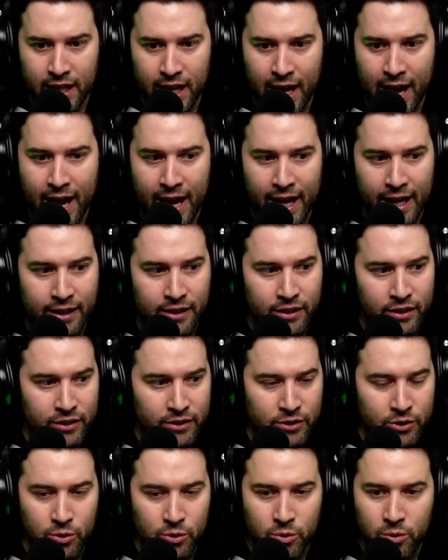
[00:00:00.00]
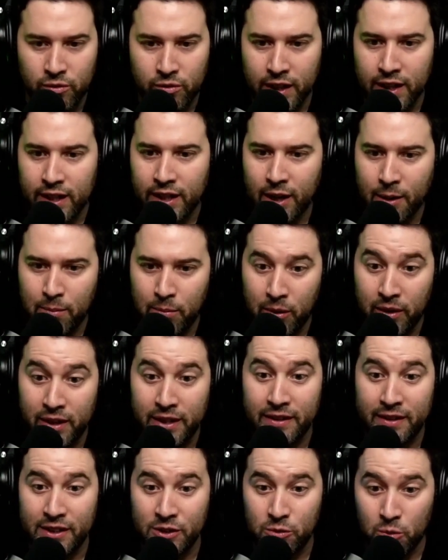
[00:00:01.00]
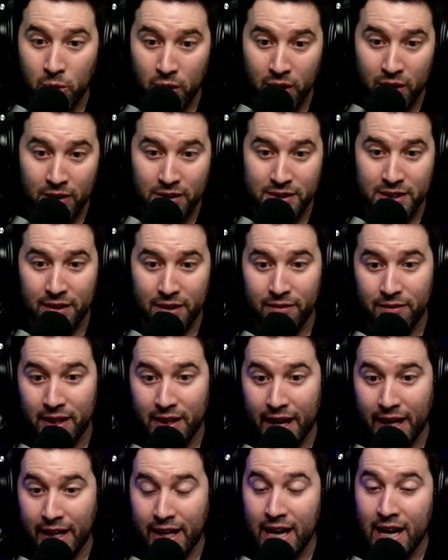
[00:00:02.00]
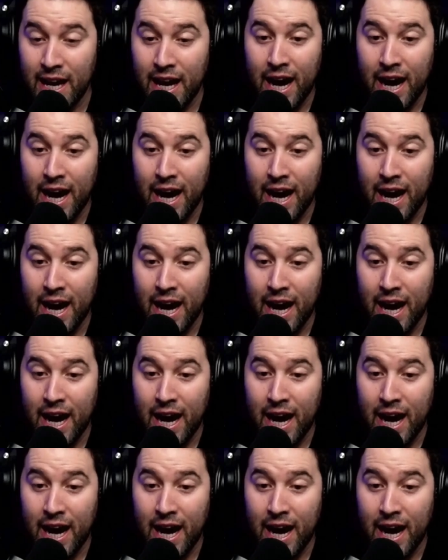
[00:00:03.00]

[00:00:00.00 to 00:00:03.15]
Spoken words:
and you really are put in this world of like